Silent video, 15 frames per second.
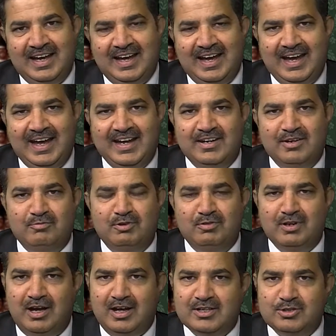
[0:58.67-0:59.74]
and we
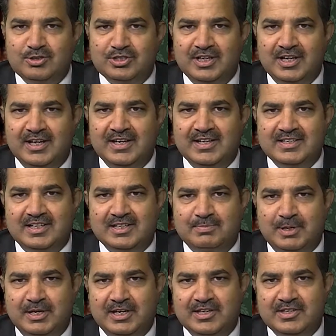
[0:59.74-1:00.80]
will also share his
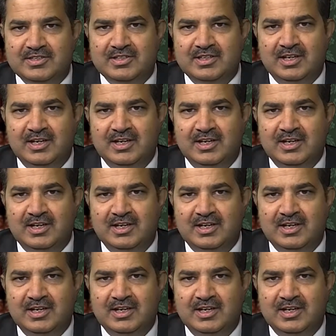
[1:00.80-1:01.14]
experience.